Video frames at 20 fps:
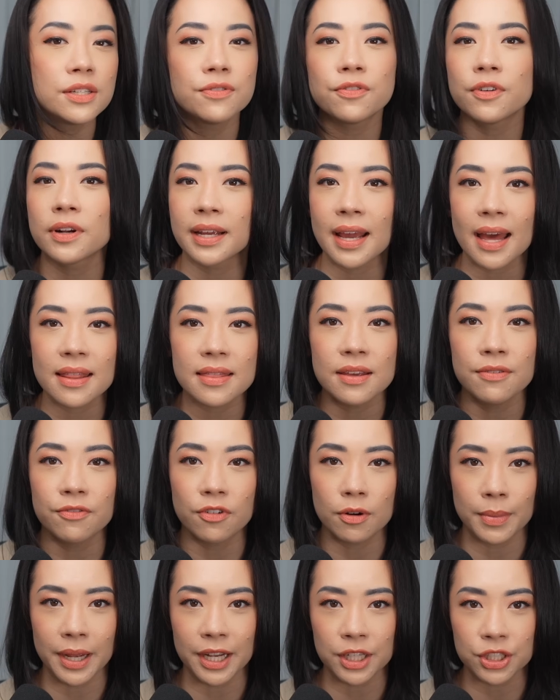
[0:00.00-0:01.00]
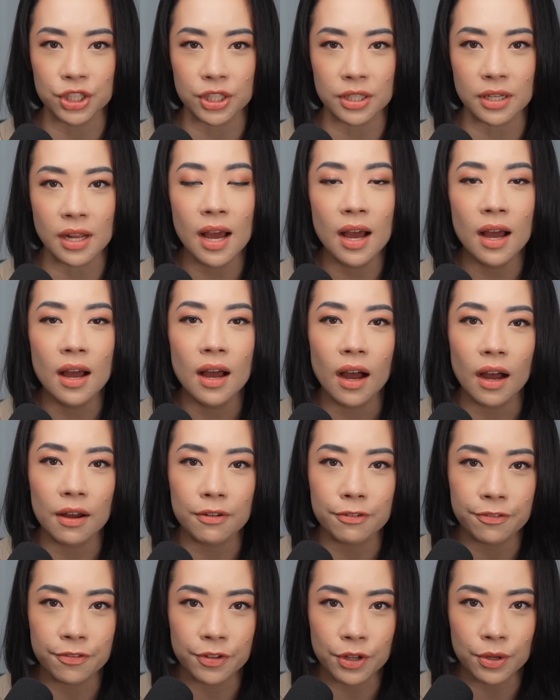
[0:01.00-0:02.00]
to forget the information a
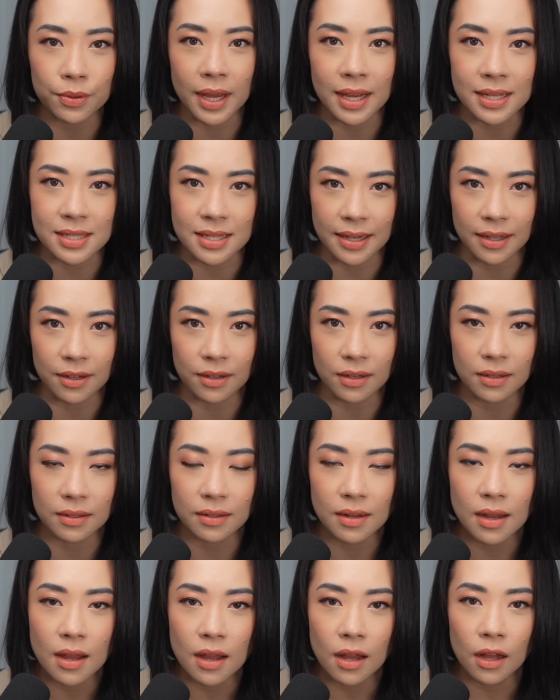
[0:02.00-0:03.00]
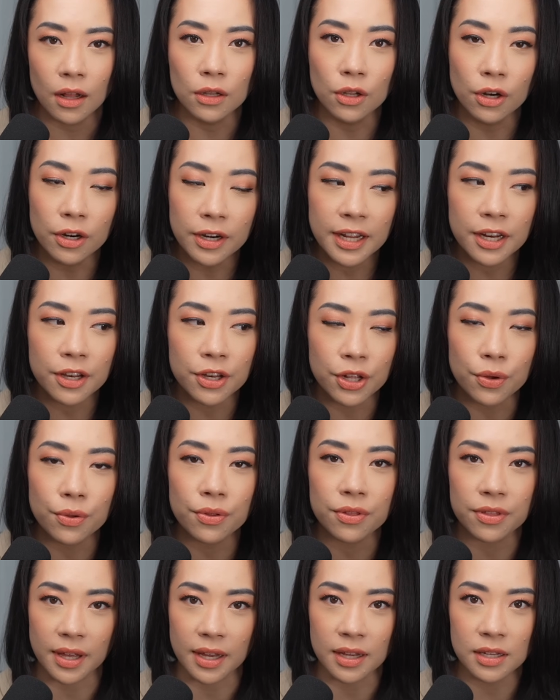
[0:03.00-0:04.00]
few days later. Learning new
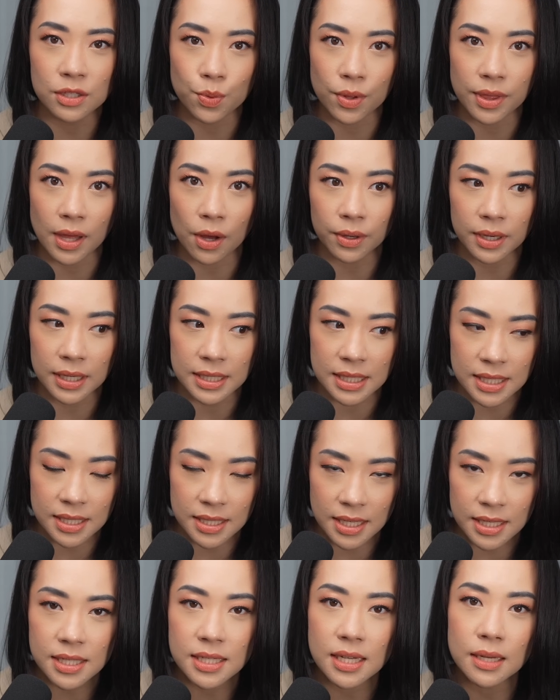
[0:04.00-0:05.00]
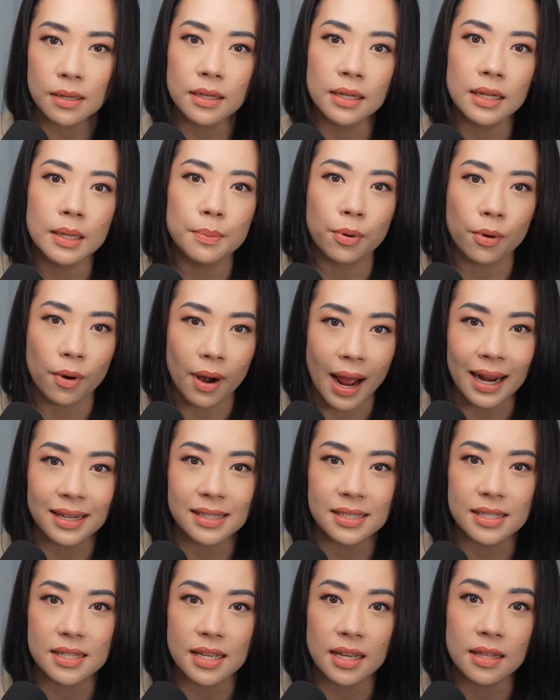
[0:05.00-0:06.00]
things without consistently
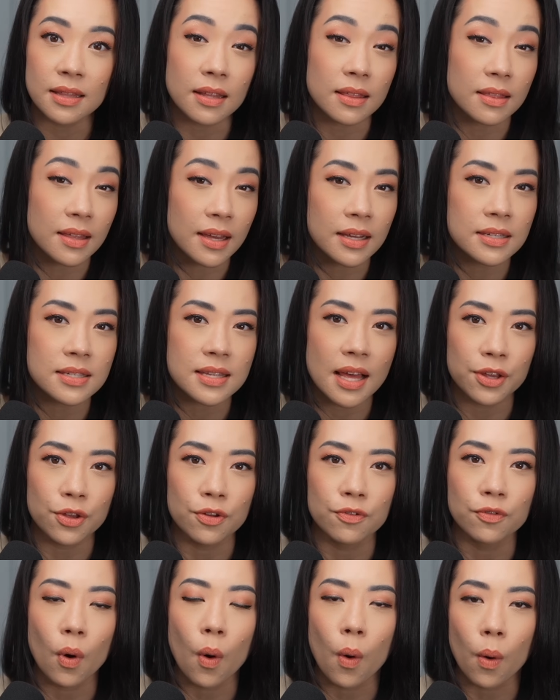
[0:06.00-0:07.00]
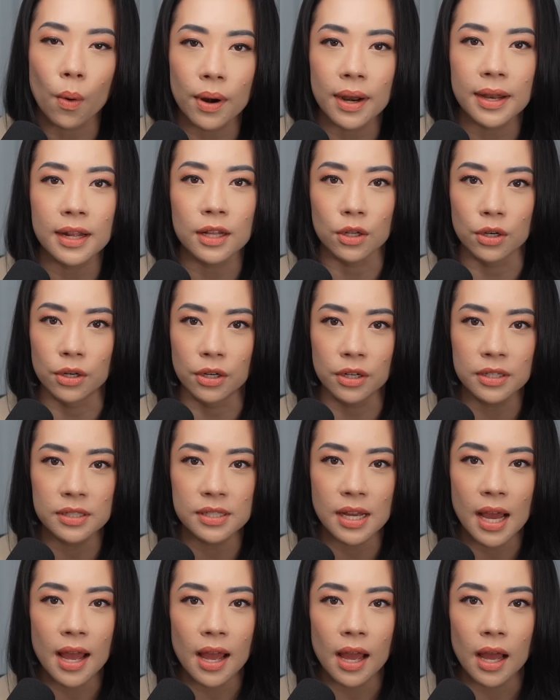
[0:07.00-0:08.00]
practicing the things that you've already
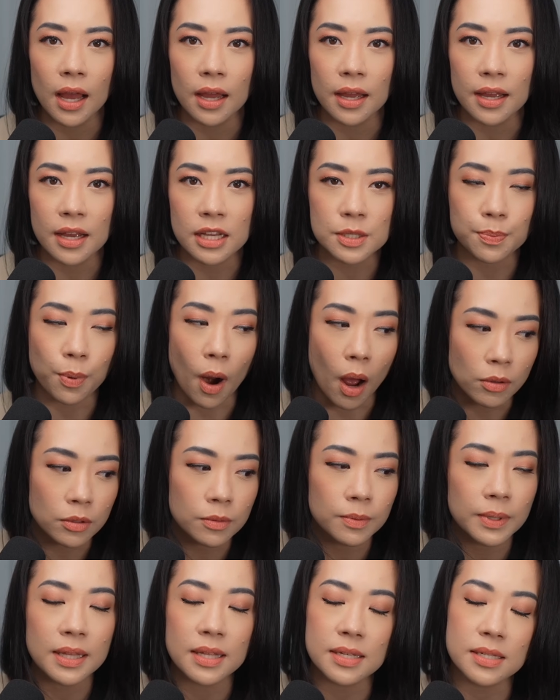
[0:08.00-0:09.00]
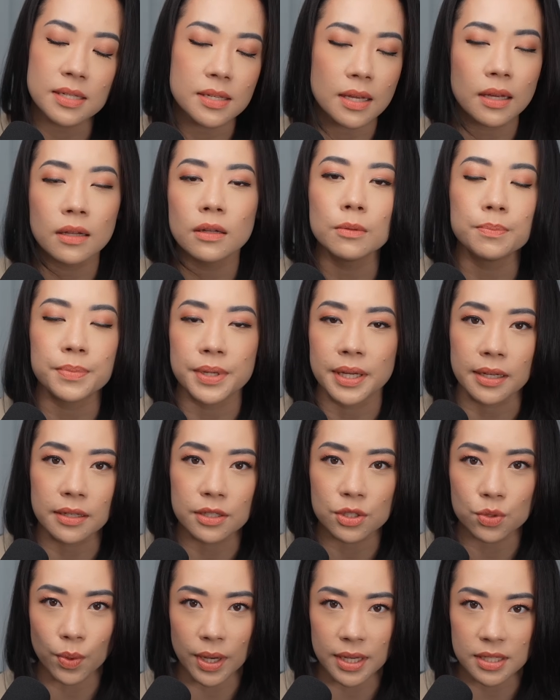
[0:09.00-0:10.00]
learned is probably the single
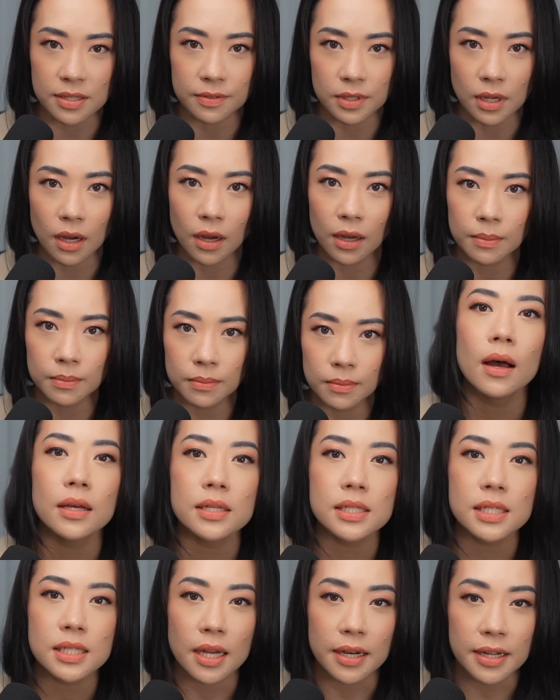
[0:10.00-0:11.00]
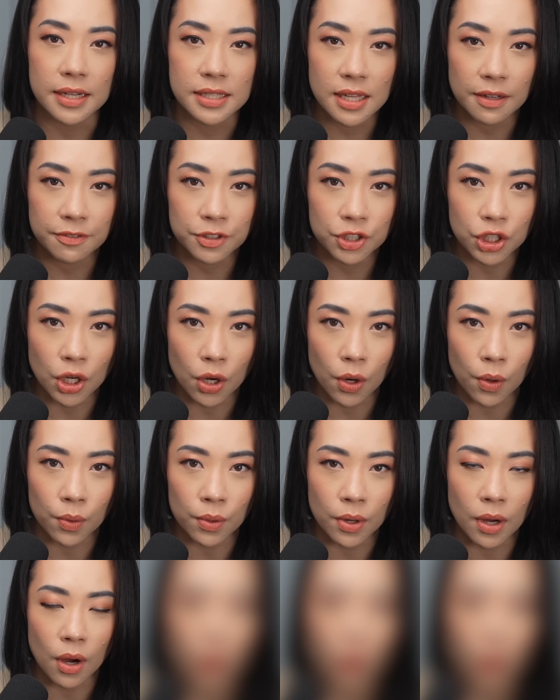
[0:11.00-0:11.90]
biggest waste of time. Studies have shown